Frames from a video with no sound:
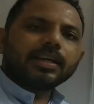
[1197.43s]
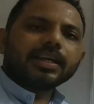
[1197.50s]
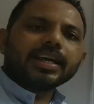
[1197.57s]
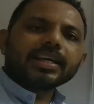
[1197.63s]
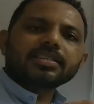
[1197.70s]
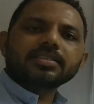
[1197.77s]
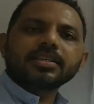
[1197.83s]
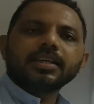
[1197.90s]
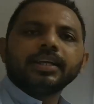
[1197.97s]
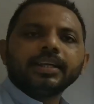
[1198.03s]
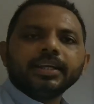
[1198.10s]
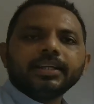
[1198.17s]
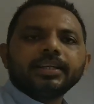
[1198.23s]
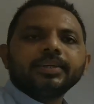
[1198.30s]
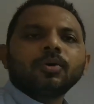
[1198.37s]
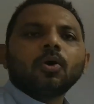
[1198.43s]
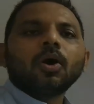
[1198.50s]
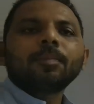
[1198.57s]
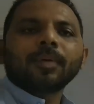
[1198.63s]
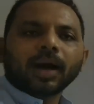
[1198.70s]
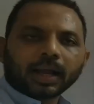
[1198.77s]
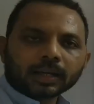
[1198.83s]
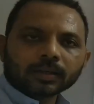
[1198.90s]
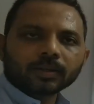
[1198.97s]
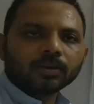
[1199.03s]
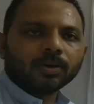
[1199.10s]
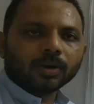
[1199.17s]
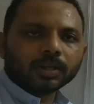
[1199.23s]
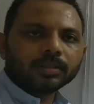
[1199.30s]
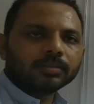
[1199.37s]
acidity of
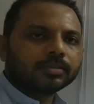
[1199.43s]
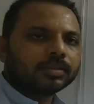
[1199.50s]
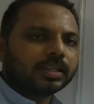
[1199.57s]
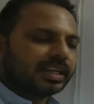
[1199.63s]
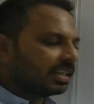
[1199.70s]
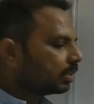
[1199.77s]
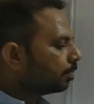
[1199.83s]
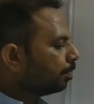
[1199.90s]
alcohol is